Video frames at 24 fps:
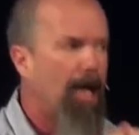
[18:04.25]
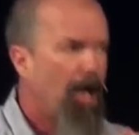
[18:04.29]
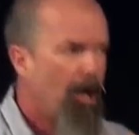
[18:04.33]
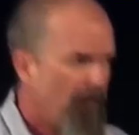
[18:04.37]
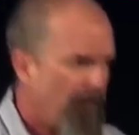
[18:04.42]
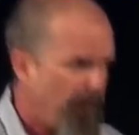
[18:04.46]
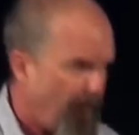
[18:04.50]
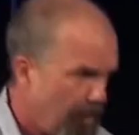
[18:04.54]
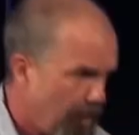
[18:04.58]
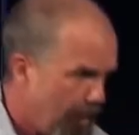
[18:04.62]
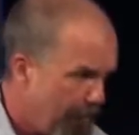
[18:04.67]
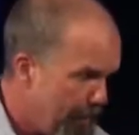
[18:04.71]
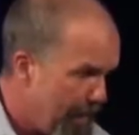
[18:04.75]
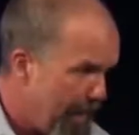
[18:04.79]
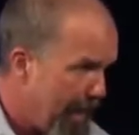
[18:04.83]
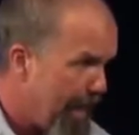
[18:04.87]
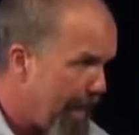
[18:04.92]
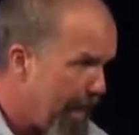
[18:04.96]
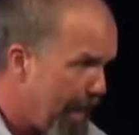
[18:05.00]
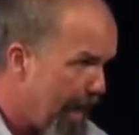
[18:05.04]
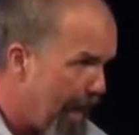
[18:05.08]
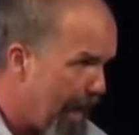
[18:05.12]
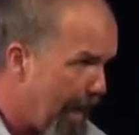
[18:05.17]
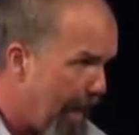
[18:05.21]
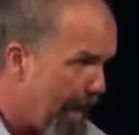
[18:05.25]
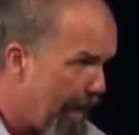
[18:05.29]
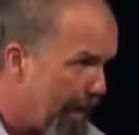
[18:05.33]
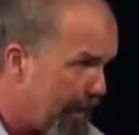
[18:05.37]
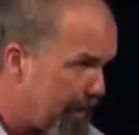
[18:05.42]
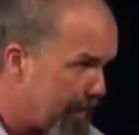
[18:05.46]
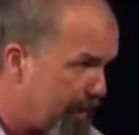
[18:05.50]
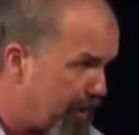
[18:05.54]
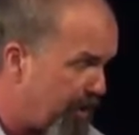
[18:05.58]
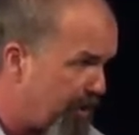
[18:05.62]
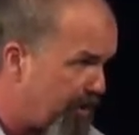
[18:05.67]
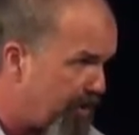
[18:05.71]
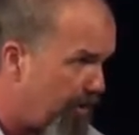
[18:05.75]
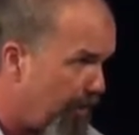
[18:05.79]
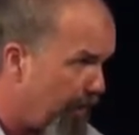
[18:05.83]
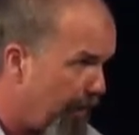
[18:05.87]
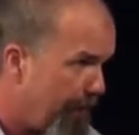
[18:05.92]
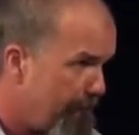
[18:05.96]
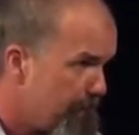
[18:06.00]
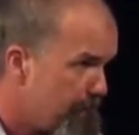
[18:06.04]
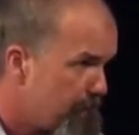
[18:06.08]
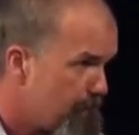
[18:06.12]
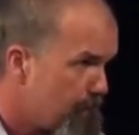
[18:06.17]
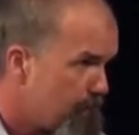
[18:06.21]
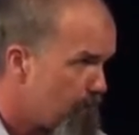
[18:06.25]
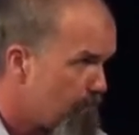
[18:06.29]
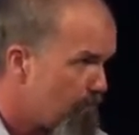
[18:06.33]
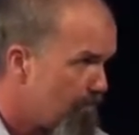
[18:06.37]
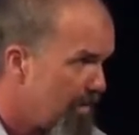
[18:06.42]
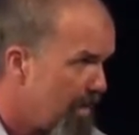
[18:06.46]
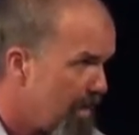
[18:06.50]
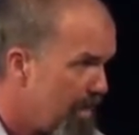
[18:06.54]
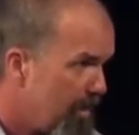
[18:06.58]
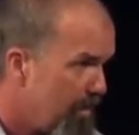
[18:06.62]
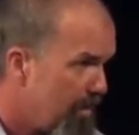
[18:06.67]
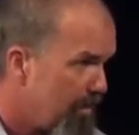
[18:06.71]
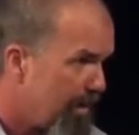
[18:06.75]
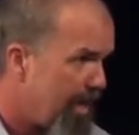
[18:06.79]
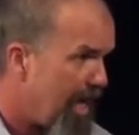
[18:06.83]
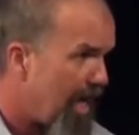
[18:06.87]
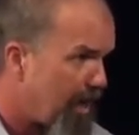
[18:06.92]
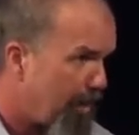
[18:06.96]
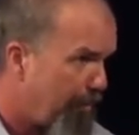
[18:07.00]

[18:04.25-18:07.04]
from the Midianites. got